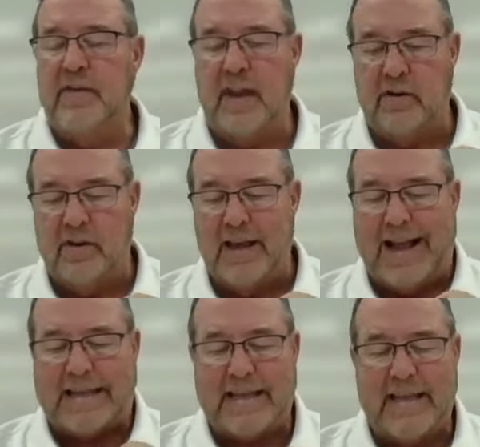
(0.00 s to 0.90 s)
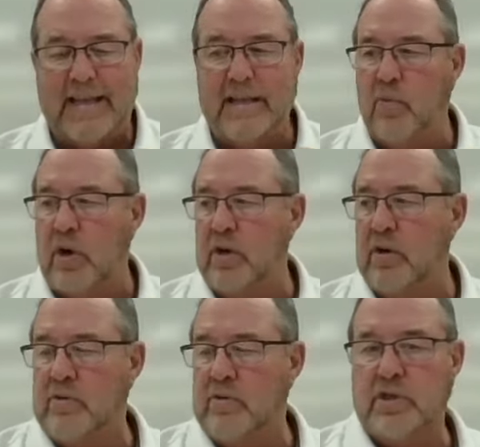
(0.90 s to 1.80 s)
that are like
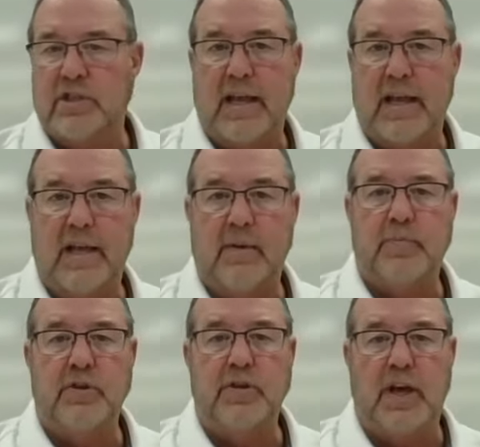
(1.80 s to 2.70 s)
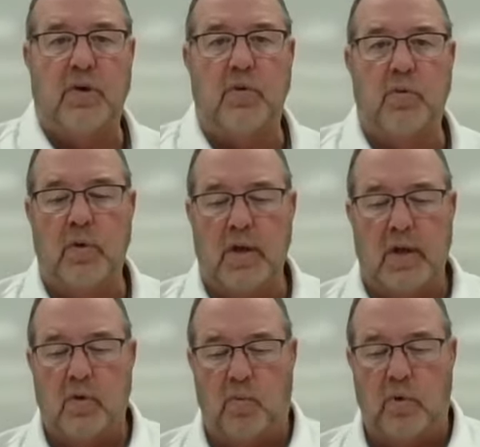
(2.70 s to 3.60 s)
keywords to help you know
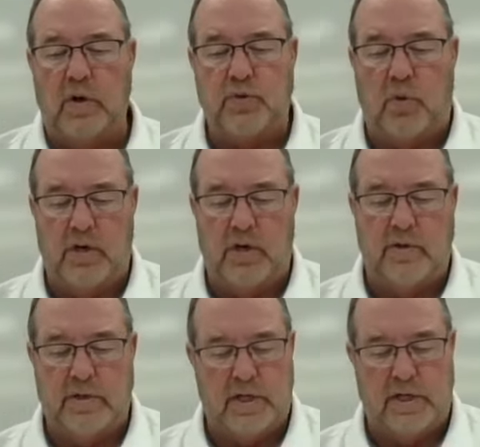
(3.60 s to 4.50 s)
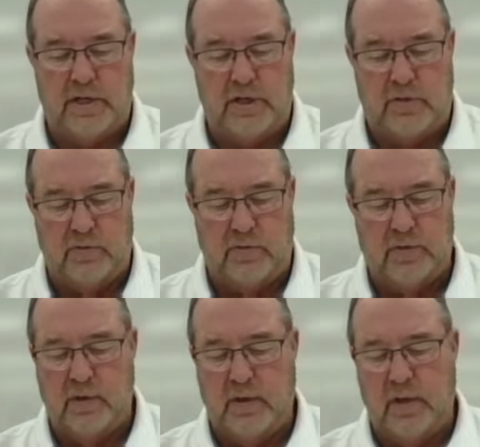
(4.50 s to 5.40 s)
which word to use.